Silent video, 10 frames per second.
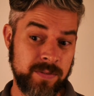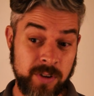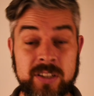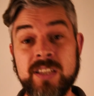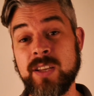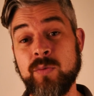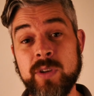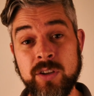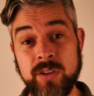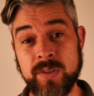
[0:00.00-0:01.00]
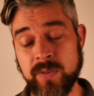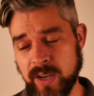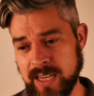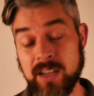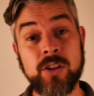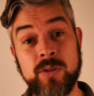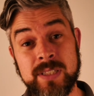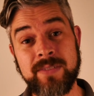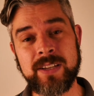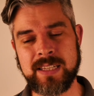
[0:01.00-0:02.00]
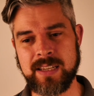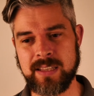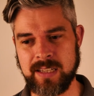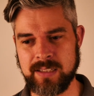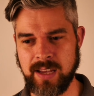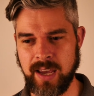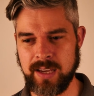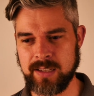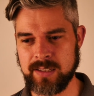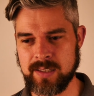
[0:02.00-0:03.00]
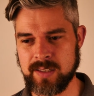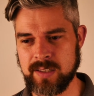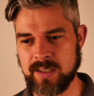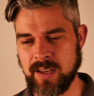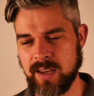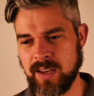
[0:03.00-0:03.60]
verses that we use for inclusivity these days.